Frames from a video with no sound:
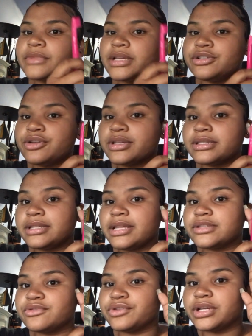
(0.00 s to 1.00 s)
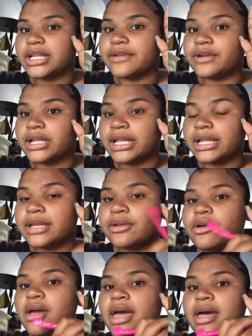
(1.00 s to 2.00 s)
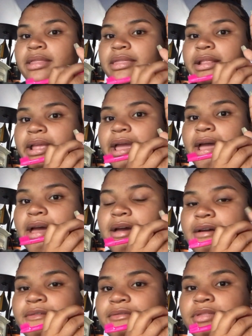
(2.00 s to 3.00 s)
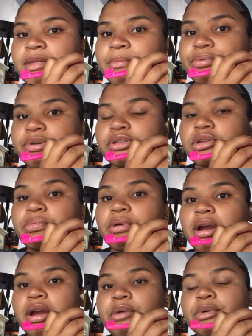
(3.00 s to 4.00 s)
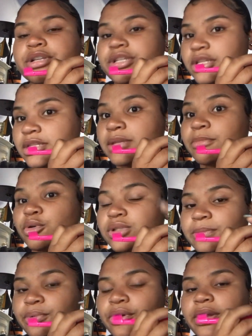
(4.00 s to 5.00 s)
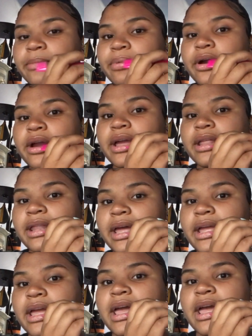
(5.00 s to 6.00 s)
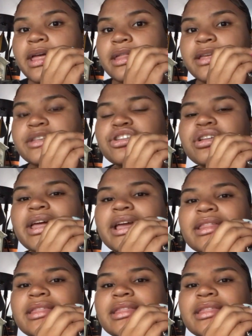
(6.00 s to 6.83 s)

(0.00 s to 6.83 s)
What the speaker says: as you can see, it's really little. Then they have the bristle part, which is the most important part, and like these are like